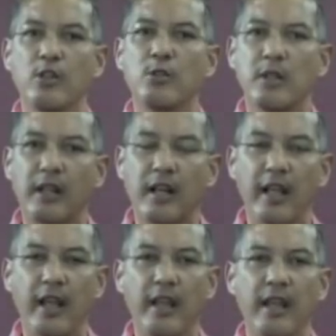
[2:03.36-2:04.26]
to
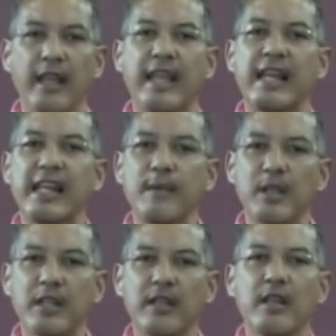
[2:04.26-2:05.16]
declare a
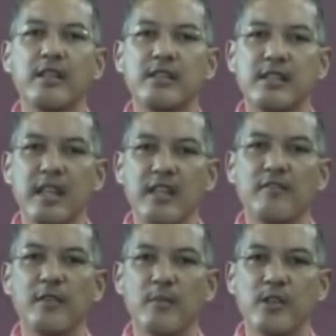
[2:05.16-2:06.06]
limited state
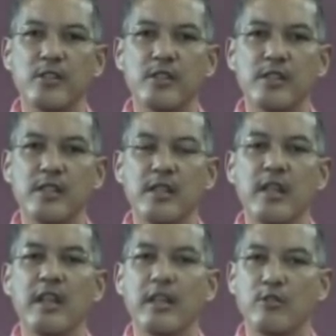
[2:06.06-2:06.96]
of emergency
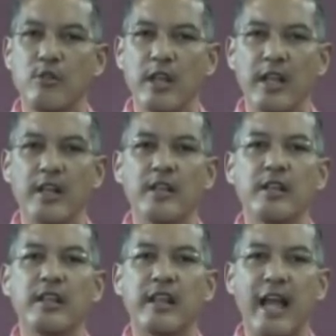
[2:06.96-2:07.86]
in Grenada,
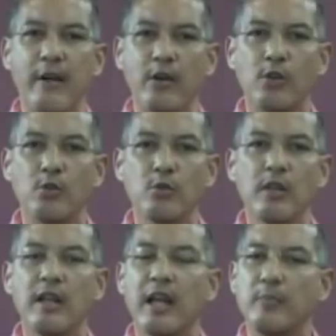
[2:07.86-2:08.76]
Carriacou
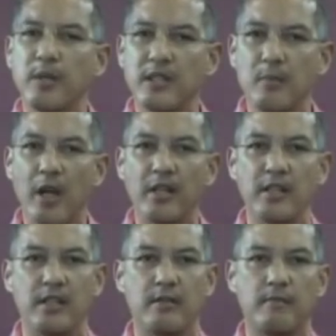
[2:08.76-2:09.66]
and Petit
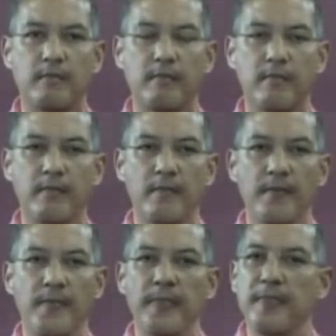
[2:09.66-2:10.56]
Martinique.
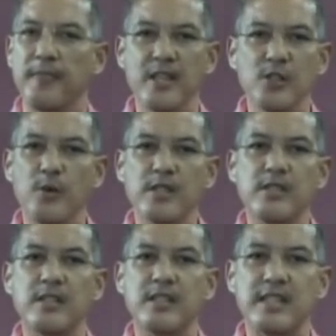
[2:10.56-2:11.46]
This was
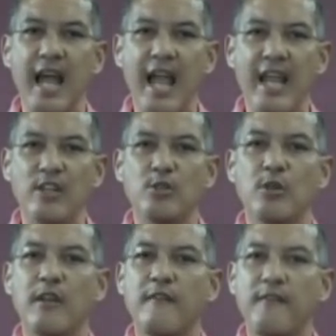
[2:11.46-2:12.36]
designed to
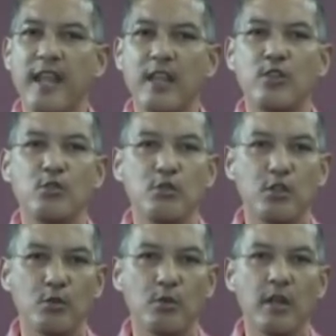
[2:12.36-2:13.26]
convey to
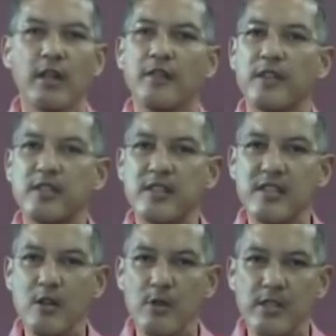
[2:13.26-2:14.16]
you the
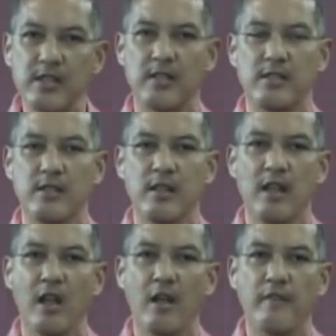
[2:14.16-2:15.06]
seriousness
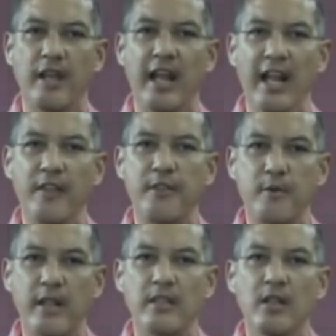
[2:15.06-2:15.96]
of the health
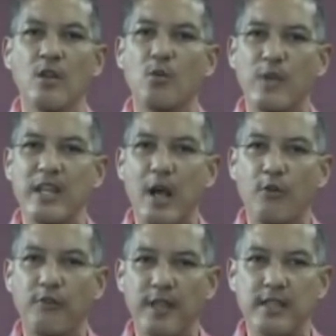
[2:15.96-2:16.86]
threat we now
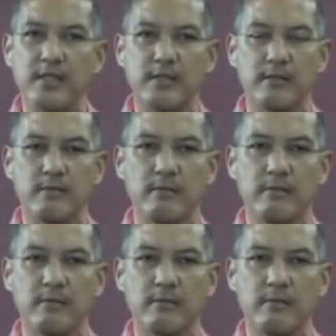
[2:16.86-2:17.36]
face.